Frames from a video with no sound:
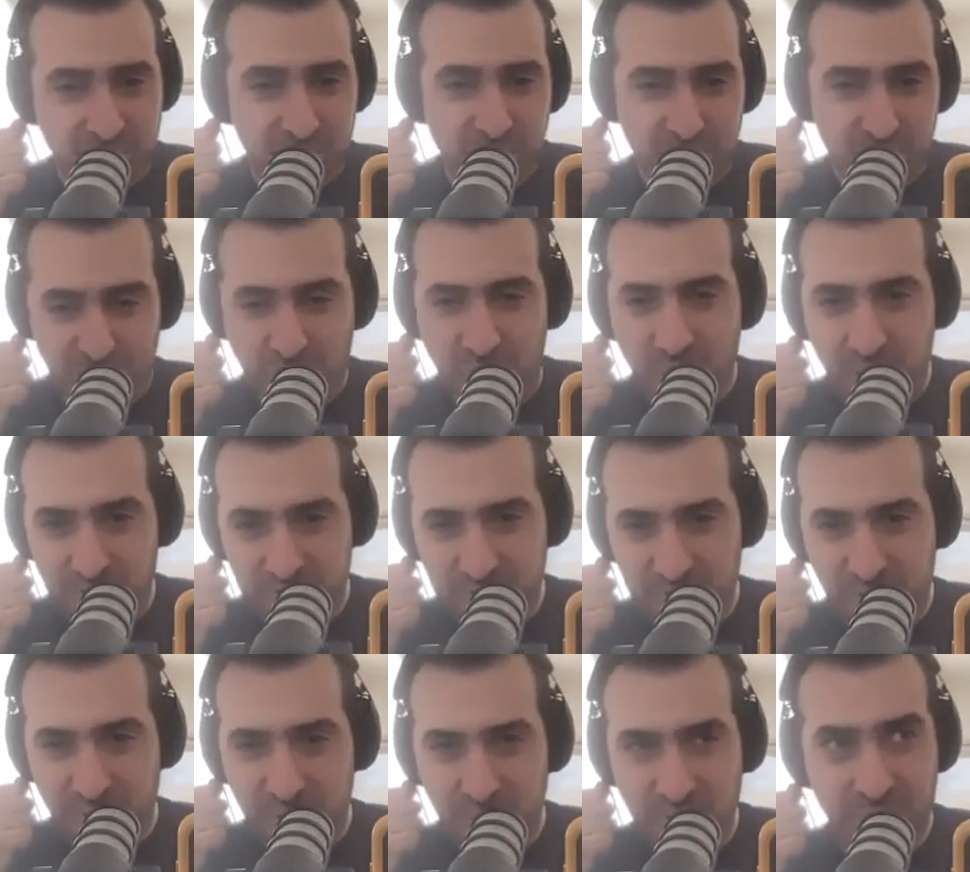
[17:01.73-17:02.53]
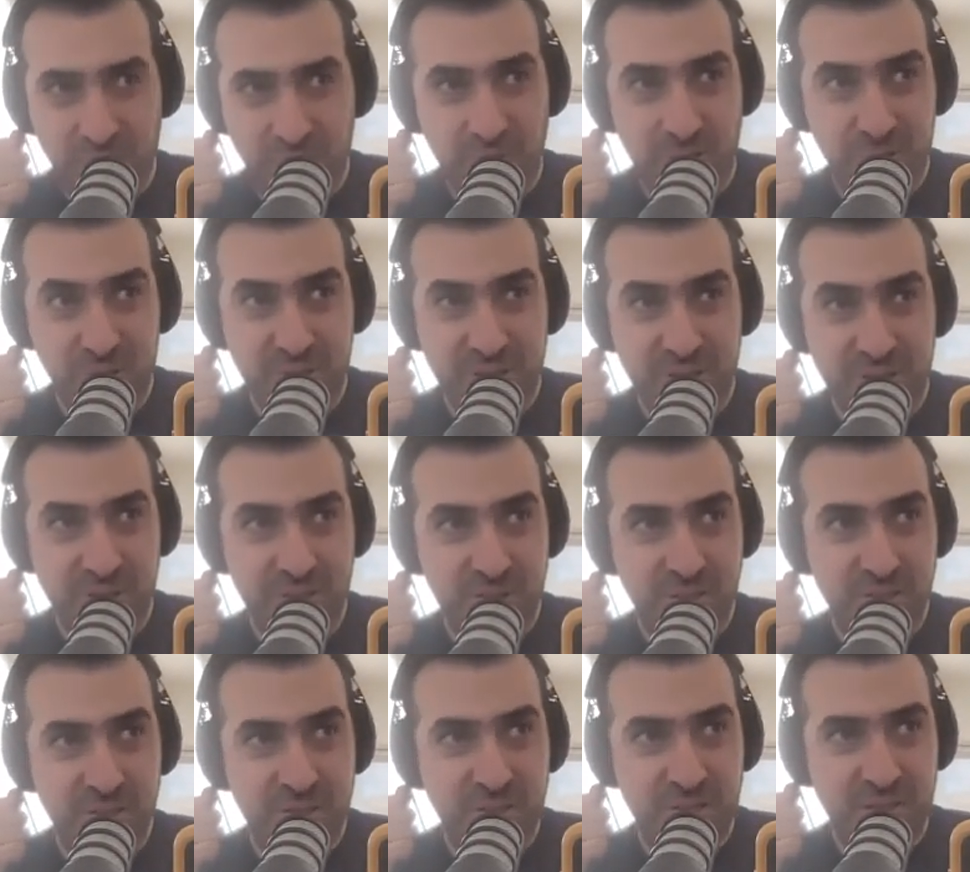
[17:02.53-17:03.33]
not
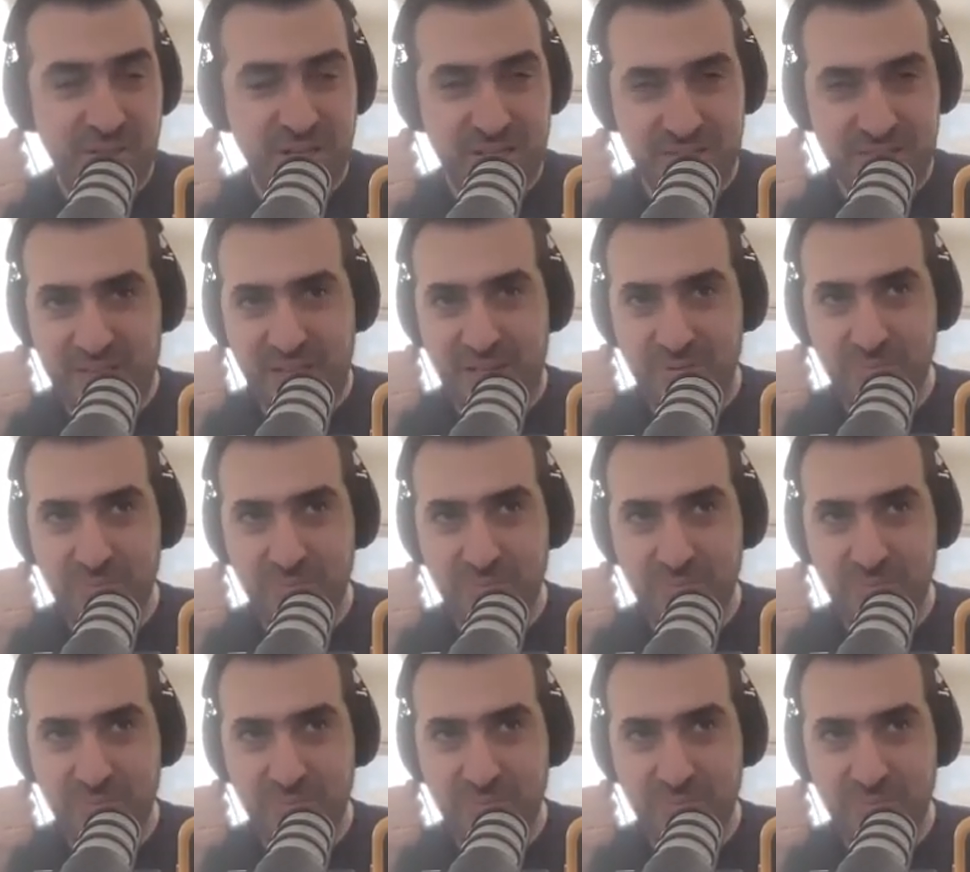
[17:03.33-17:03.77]
only classical